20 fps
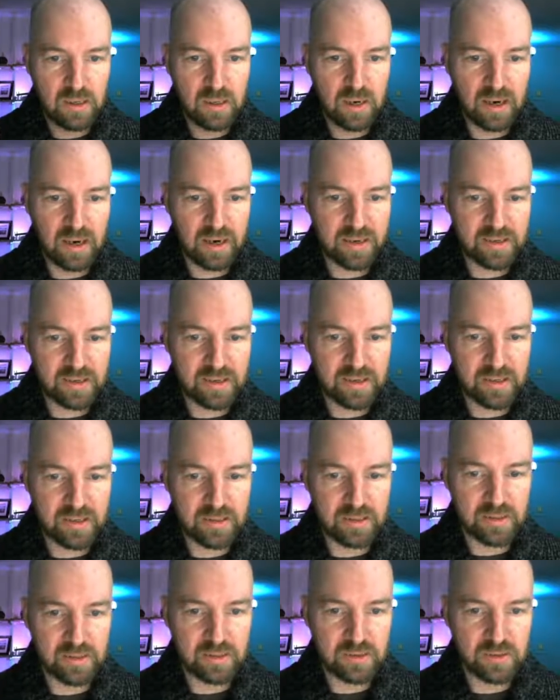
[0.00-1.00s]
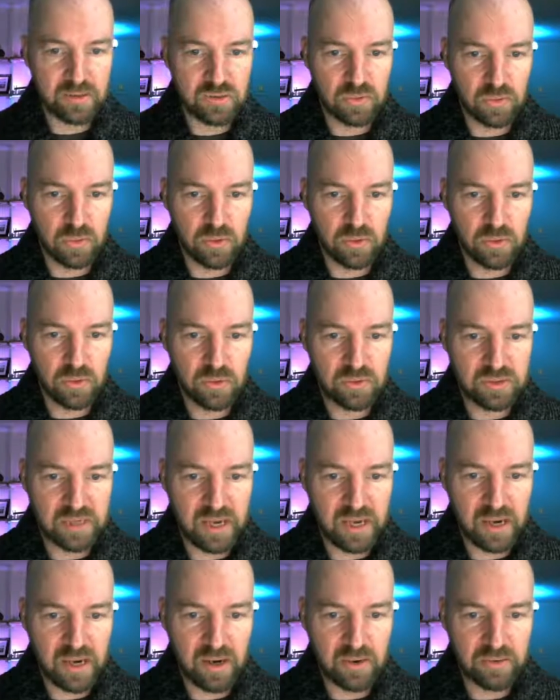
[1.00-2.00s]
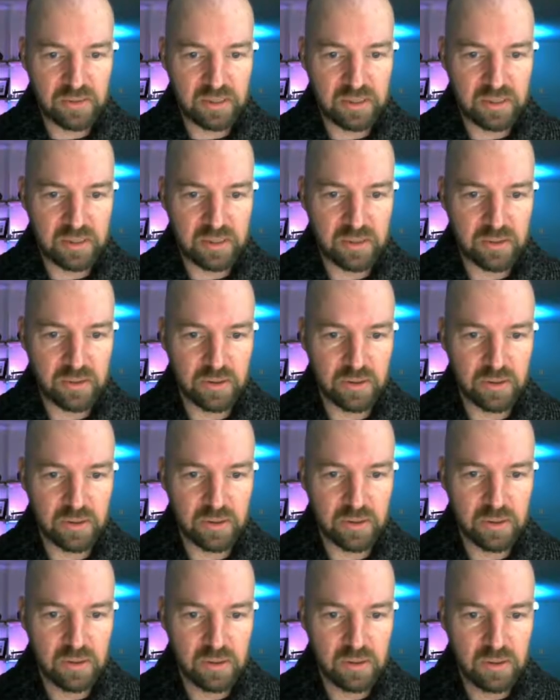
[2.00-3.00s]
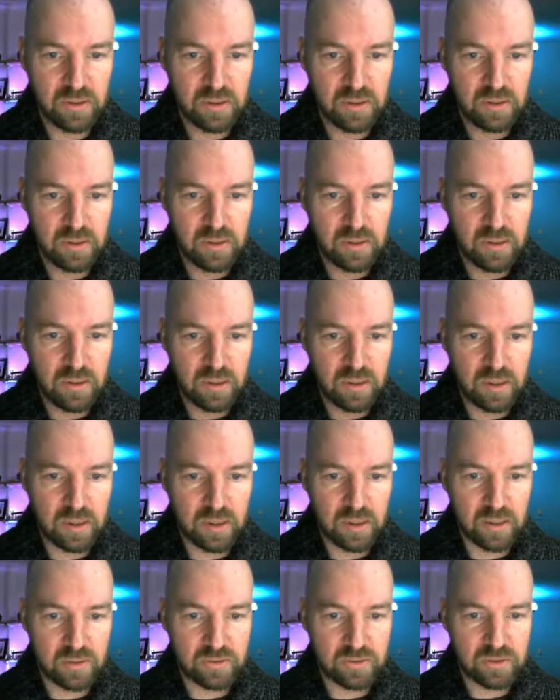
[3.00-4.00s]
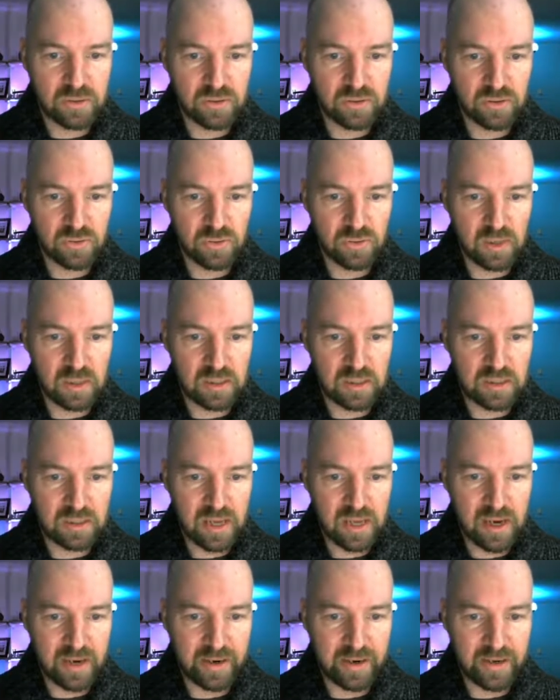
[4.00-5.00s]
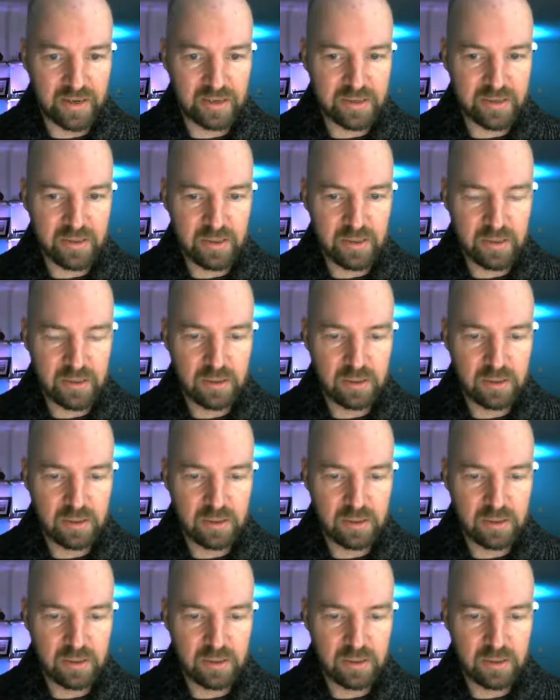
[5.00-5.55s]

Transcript: I can scroll down here to Align,